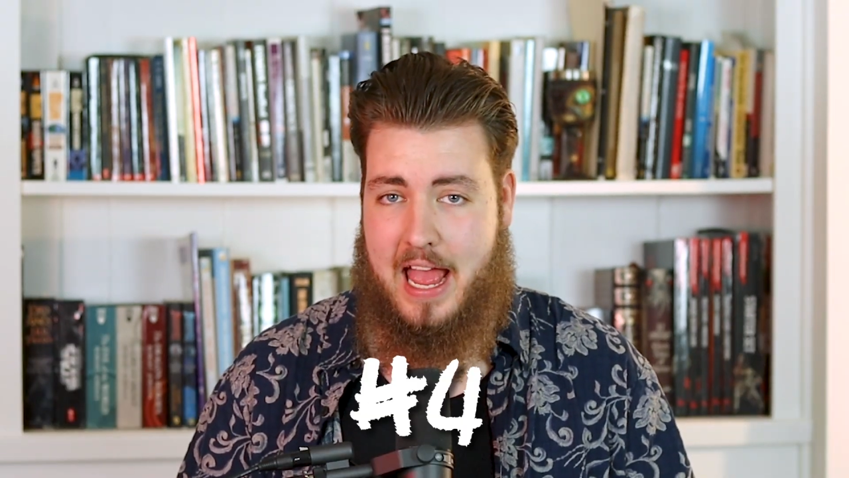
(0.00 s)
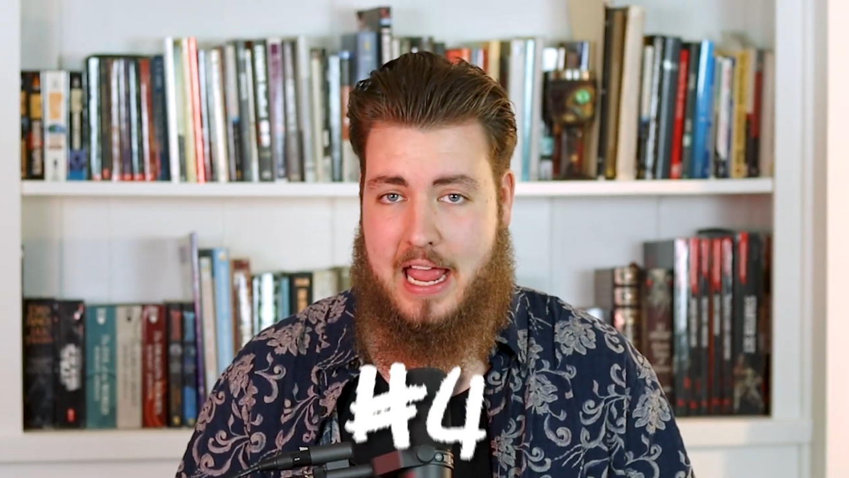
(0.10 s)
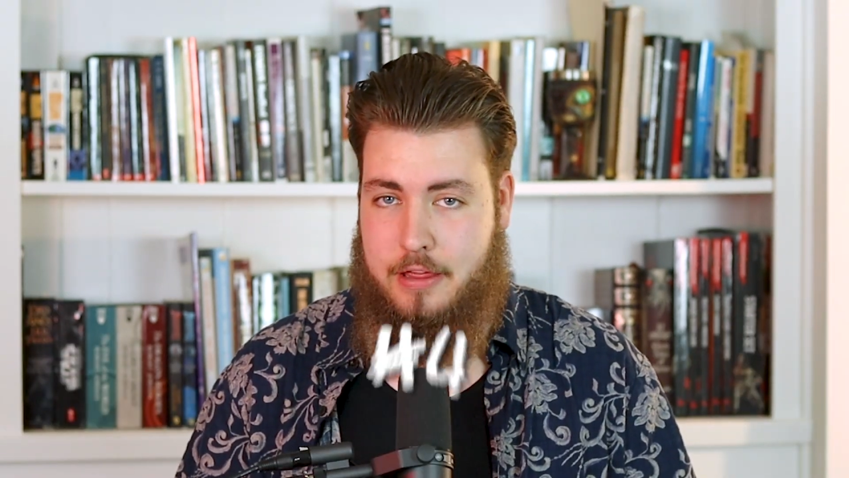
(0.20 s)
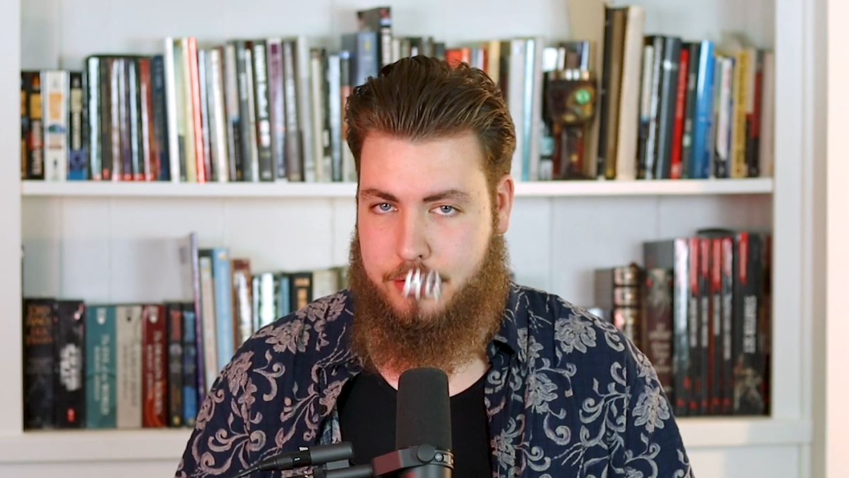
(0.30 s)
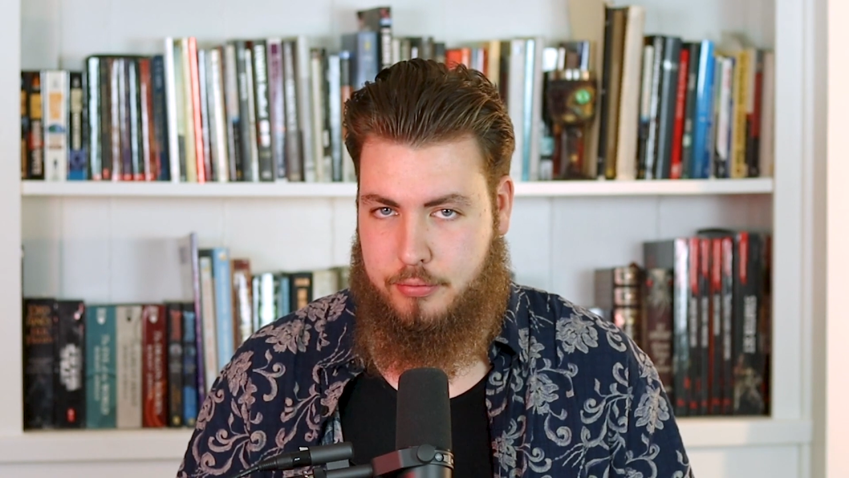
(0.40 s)

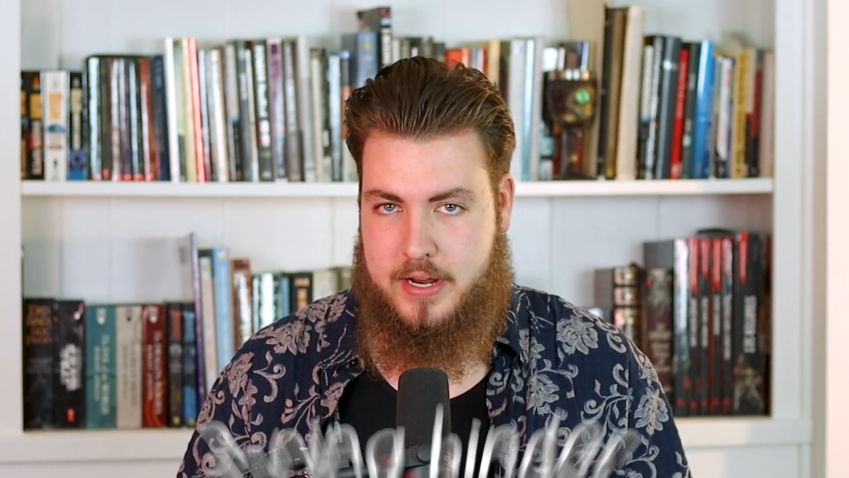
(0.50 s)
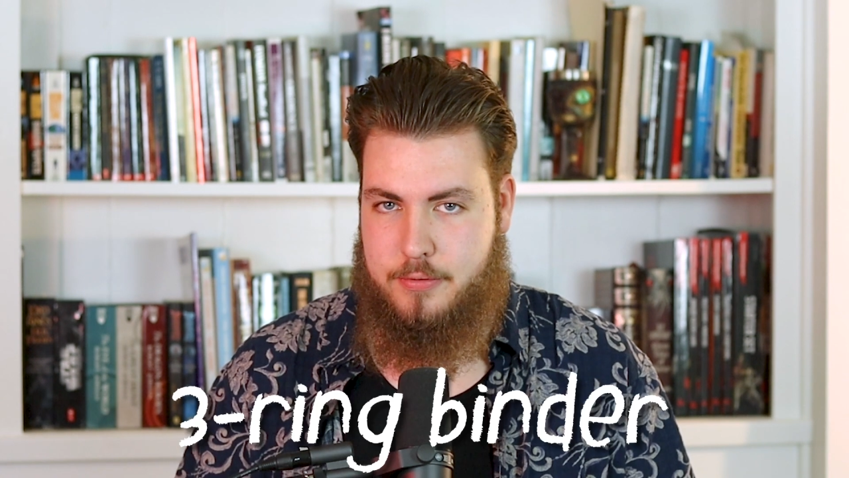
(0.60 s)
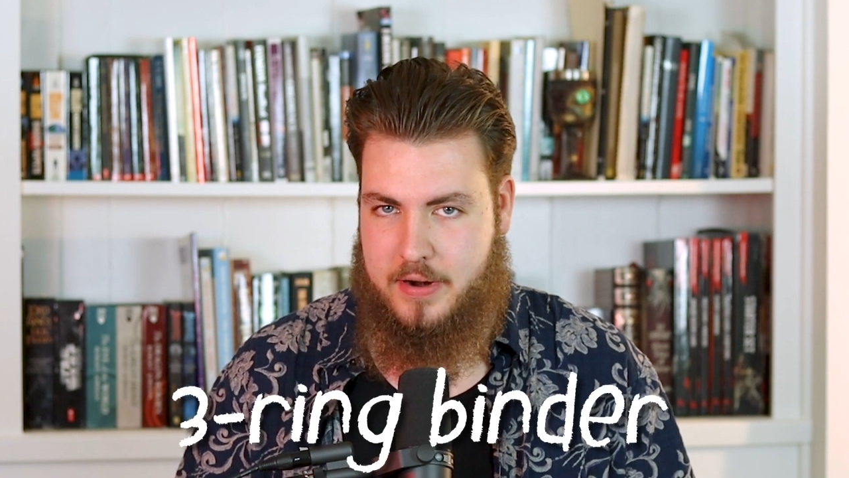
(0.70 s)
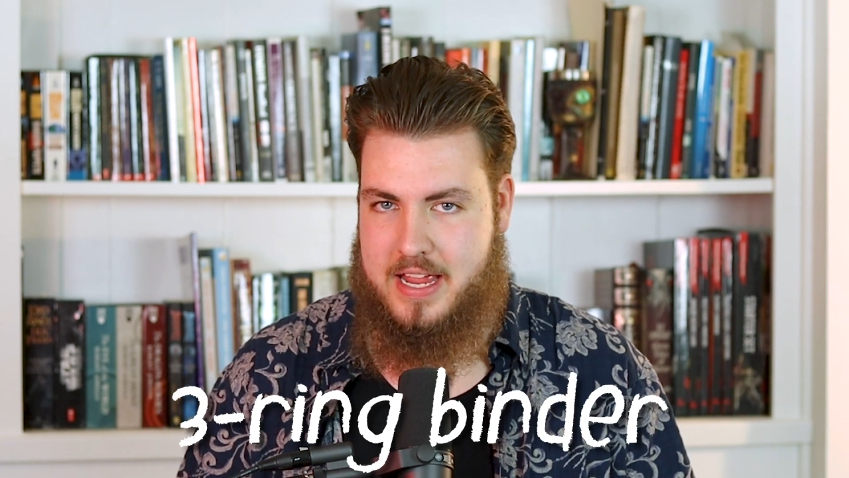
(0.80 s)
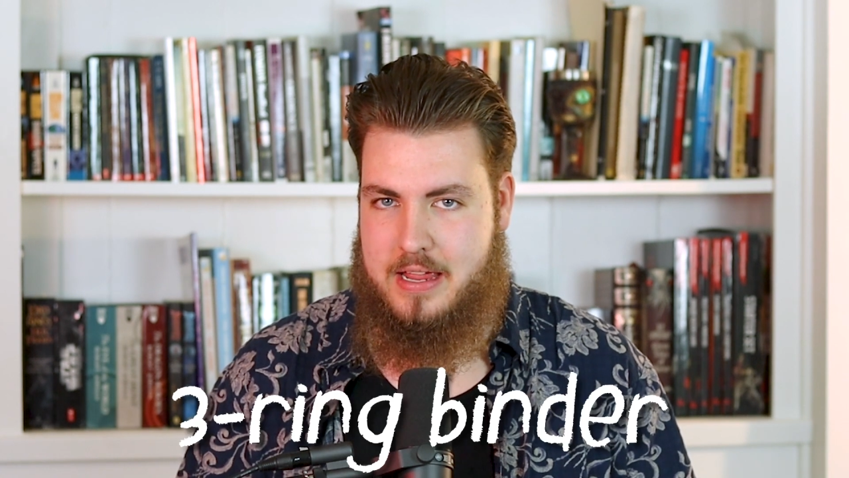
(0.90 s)
a
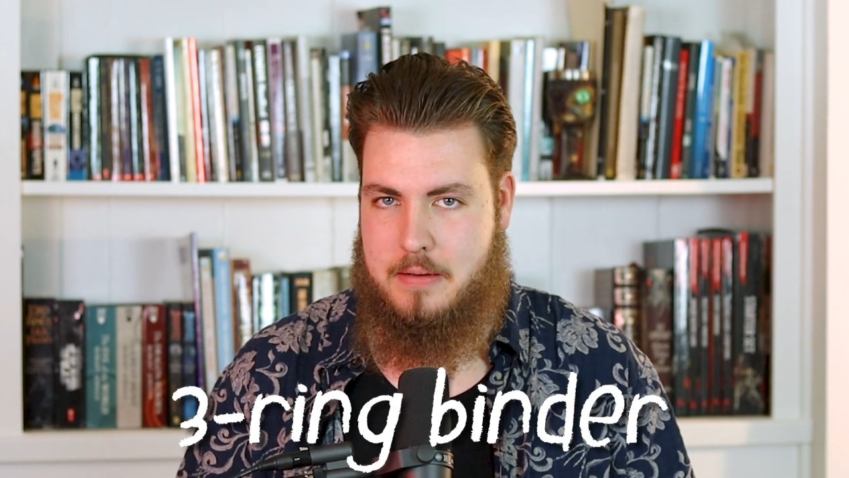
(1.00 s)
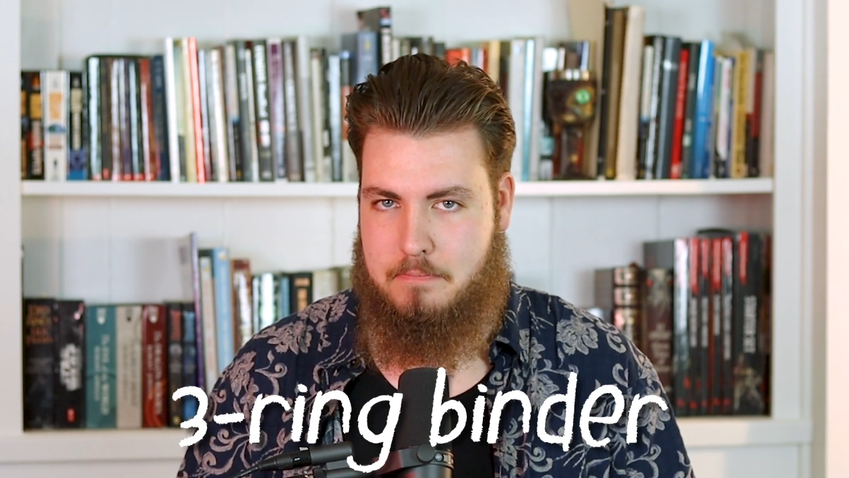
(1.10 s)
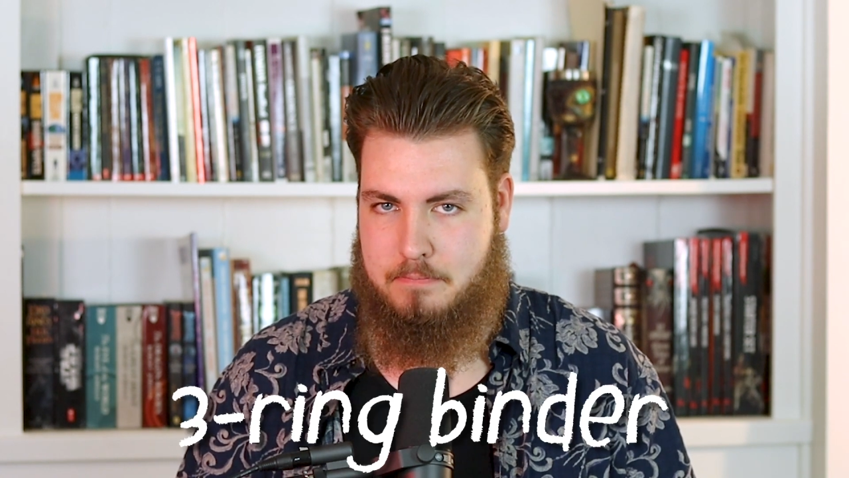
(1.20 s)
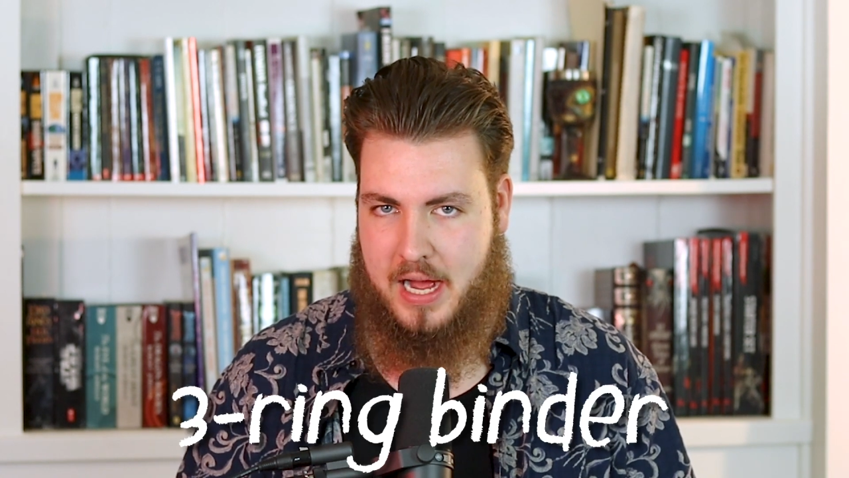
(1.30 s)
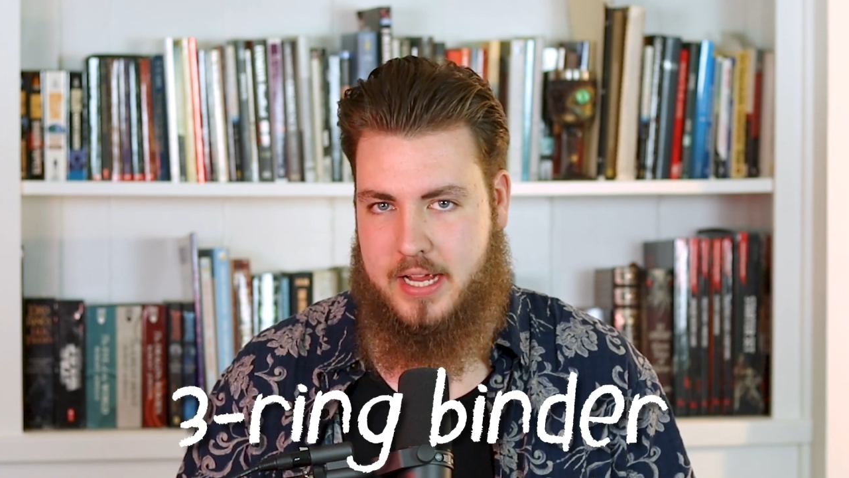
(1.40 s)
3-ring
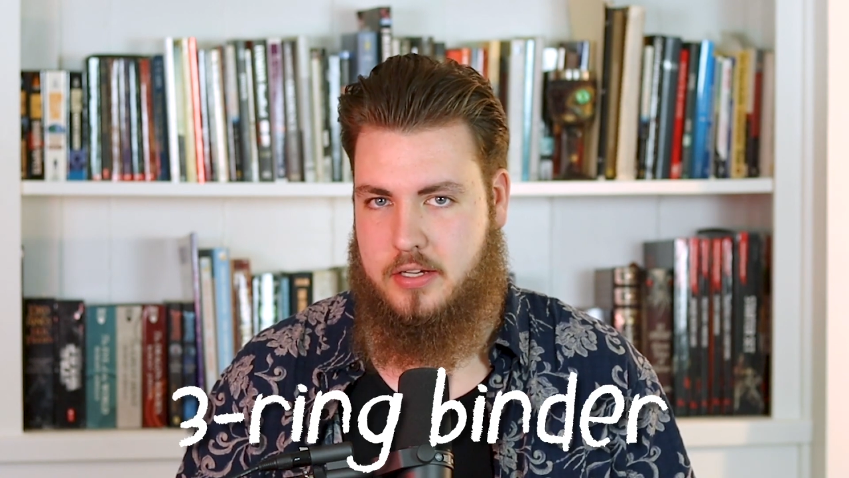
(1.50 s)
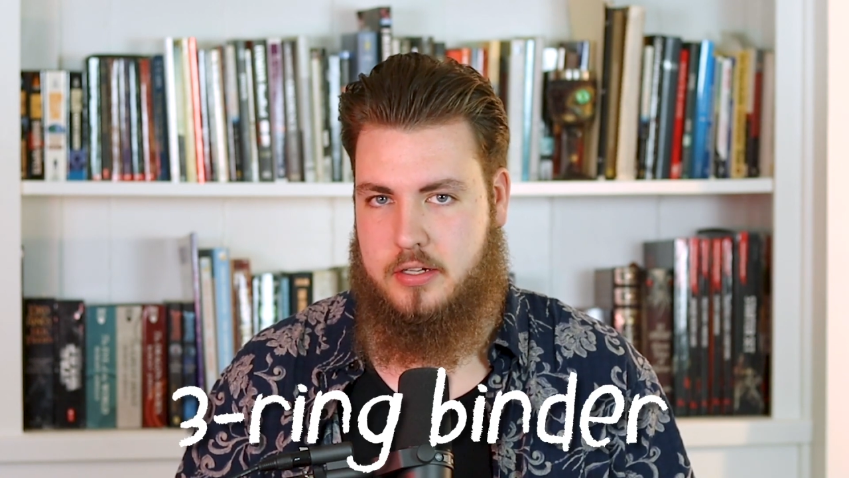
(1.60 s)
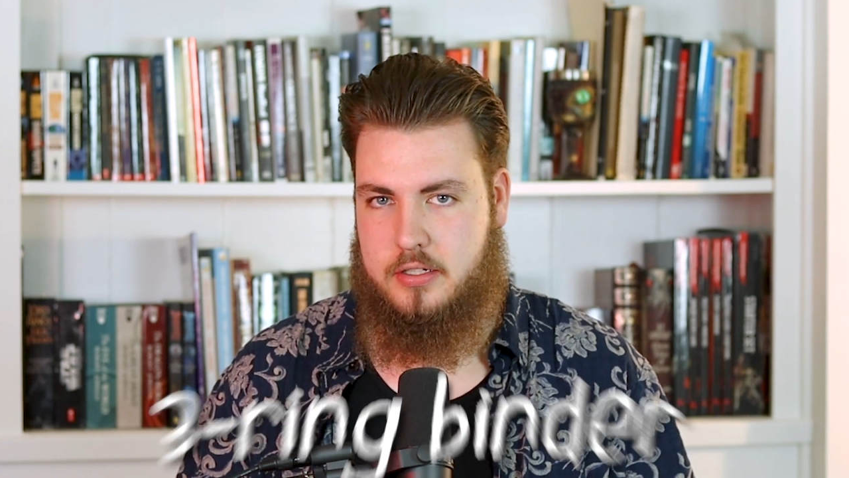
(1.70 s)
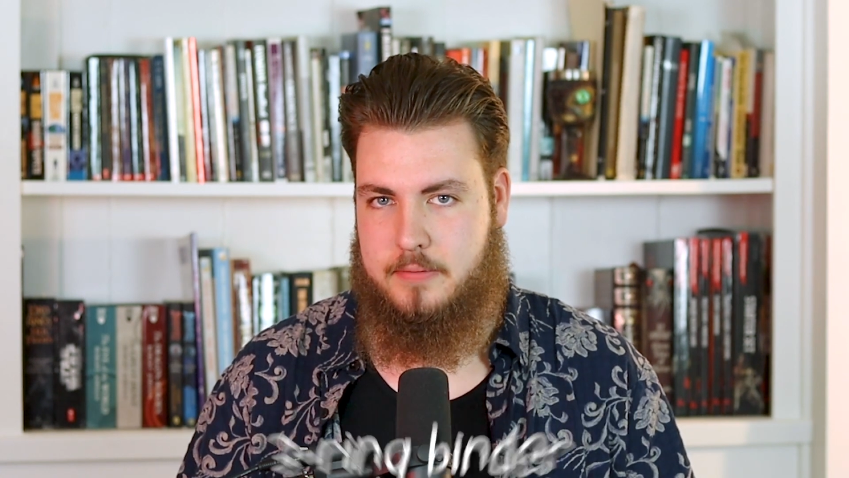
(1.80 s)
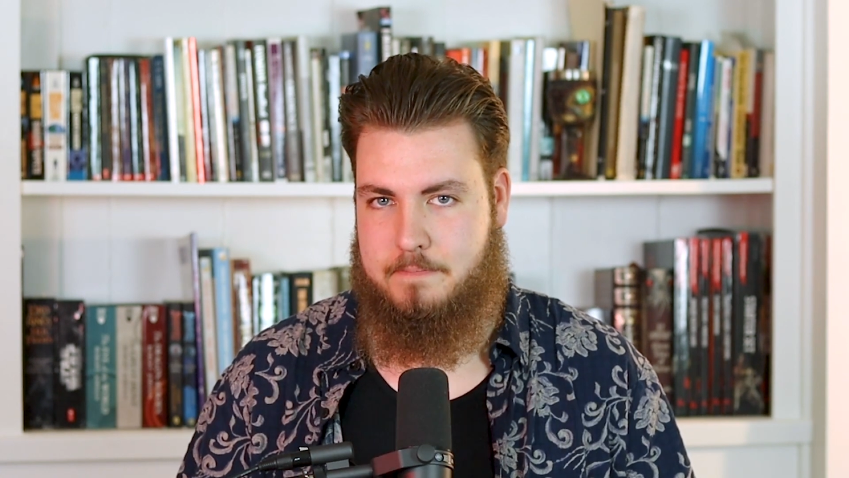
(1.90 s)
binder.